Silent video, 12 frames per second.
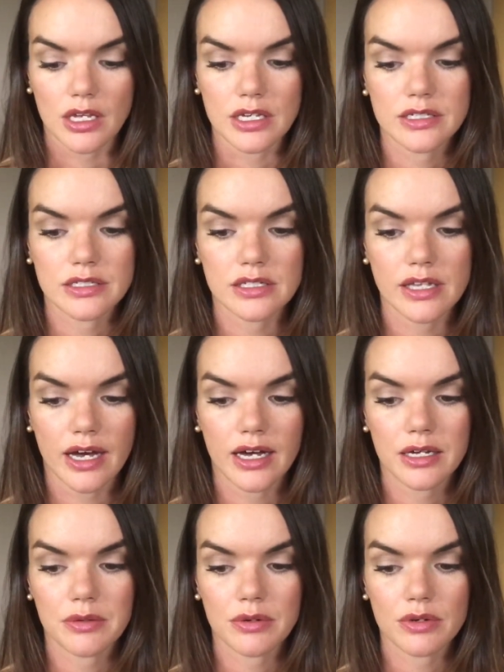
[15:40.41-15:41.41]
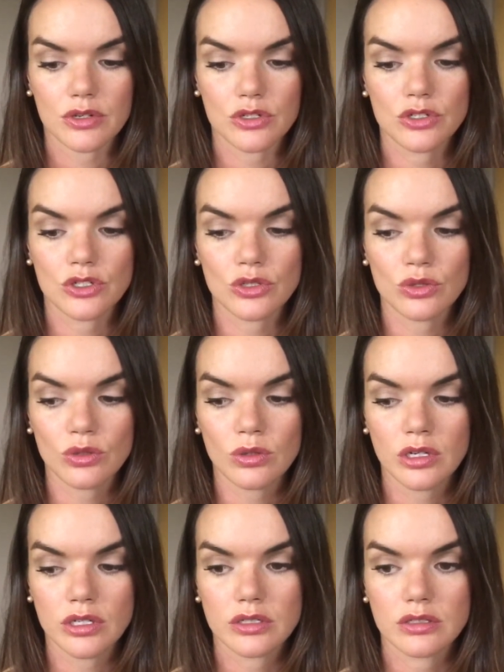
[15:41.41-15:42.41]
is that
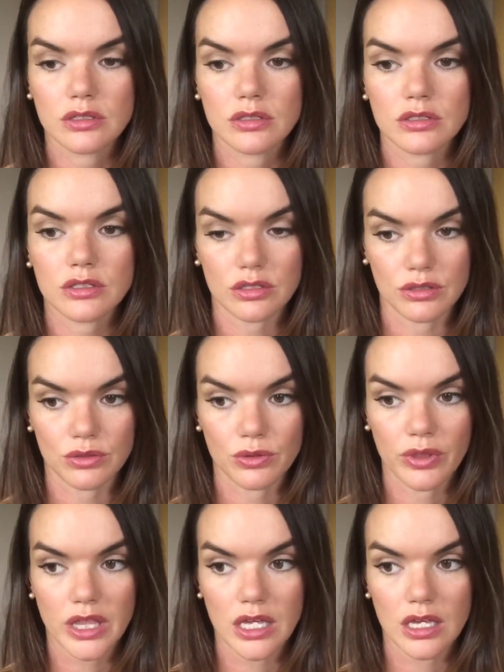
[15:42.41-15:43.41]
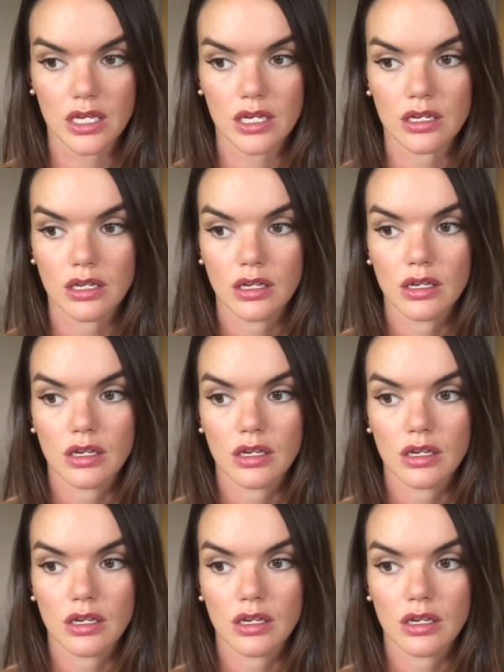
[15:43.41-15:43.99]
due to the